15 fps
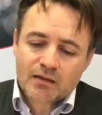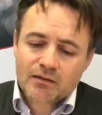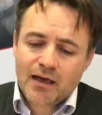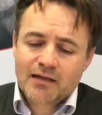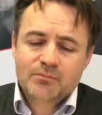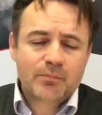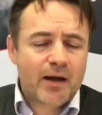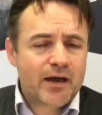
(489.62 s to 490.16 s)

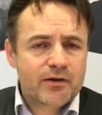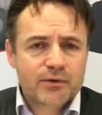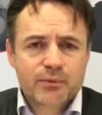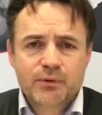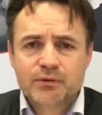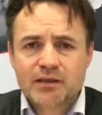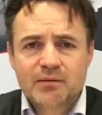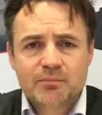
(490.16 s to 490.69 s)
that
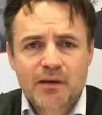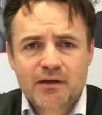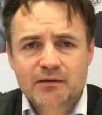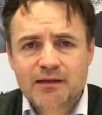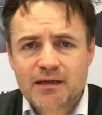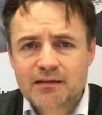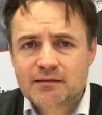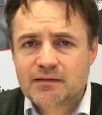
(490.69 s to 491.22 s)
BioRoot and
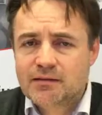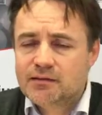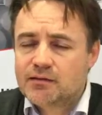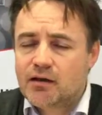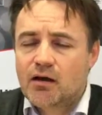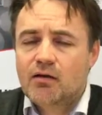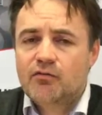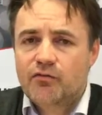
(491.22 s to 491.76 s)

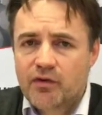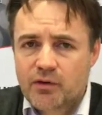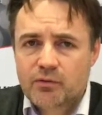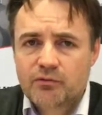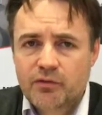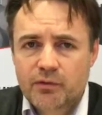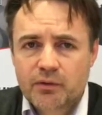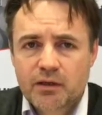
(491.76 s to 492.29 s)
Biodentine are
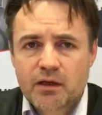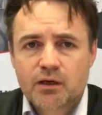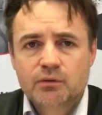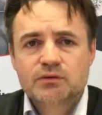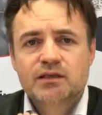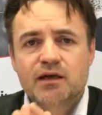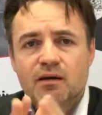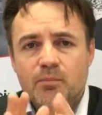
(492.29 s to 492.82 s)
very, very
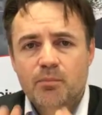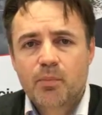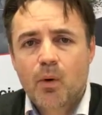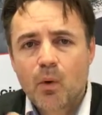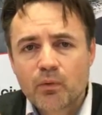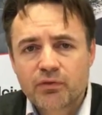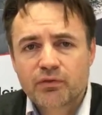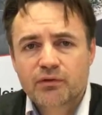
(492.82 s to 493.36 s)
close. They are
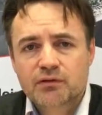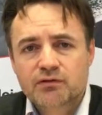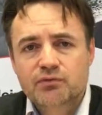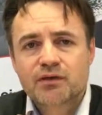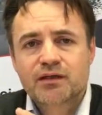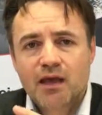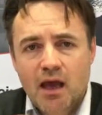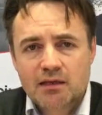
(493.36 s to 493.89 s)
both
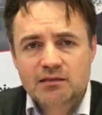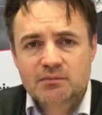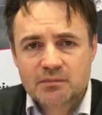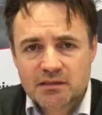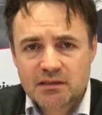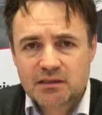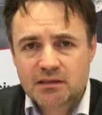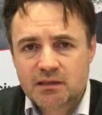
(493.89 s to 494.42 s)
tricalcium
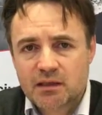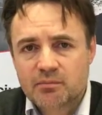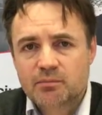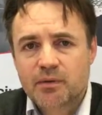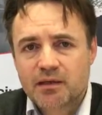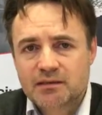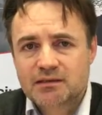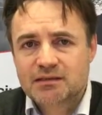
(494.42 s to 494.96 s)

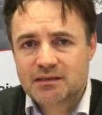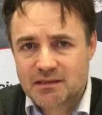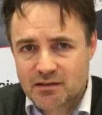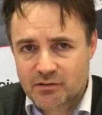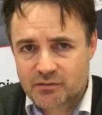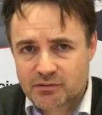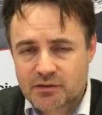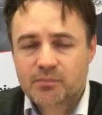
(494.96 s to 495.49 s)
silicon-based
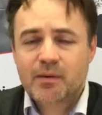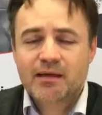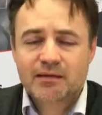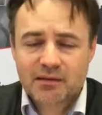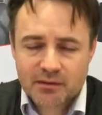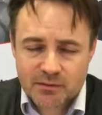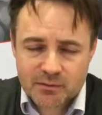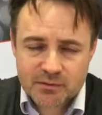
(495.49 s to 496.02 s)
sealers,
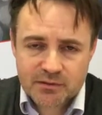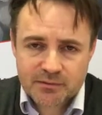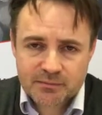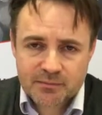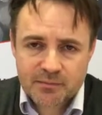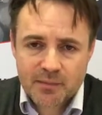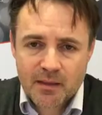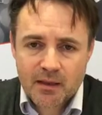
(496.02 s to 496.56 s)
materials.
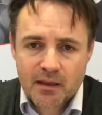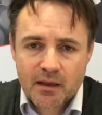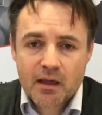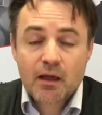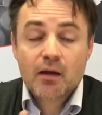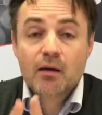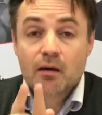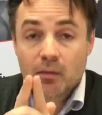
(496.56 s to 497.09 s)

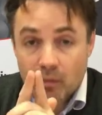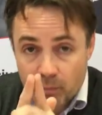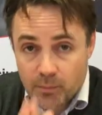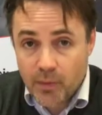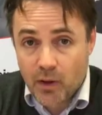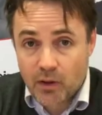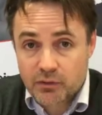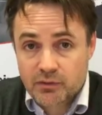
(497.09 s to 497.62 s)

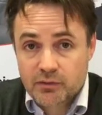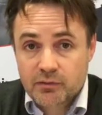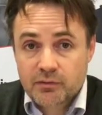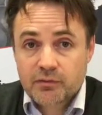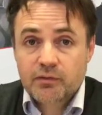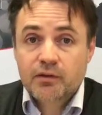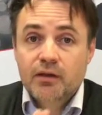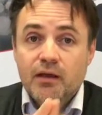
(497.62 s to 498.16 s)
But
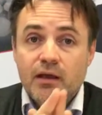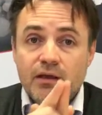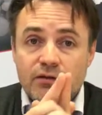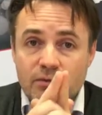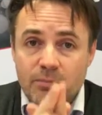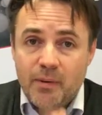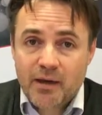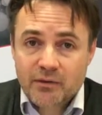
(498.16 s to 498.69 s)
in
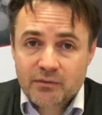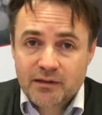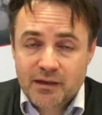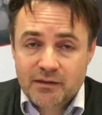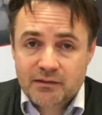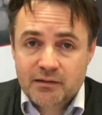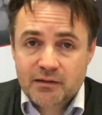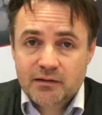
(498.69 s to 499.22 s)
the
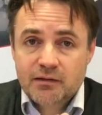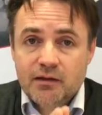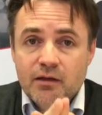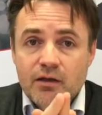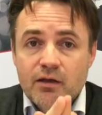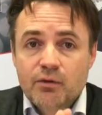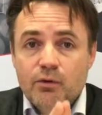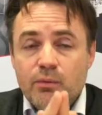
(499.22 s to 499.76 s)
Biodentine,
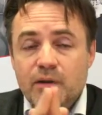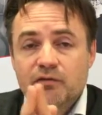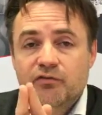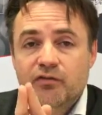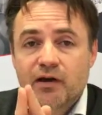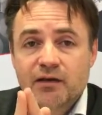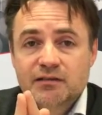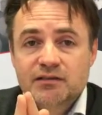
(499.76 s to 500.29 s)
we will
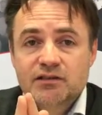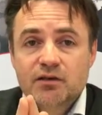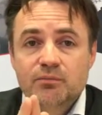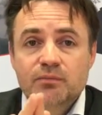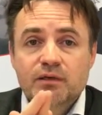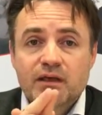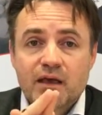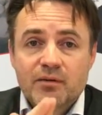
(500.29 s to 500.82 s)
find
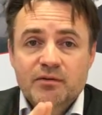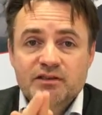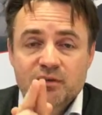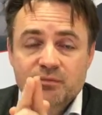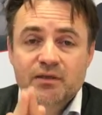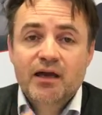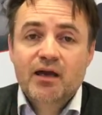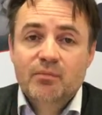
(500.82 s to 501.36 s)
some
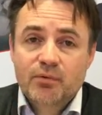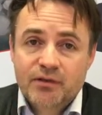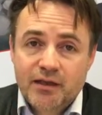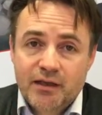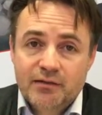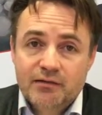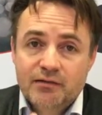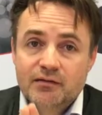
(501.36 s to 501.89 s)
calcium
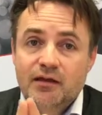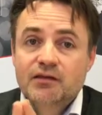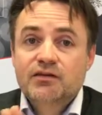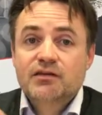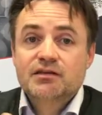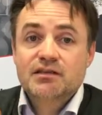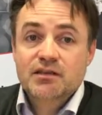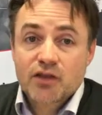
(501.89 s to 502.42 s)
carbonate that
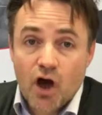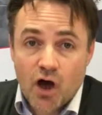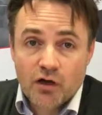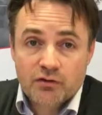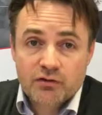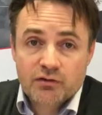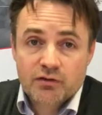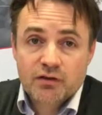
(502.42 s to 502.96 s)
is
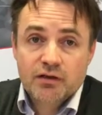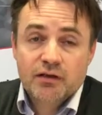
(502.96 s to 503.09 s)
not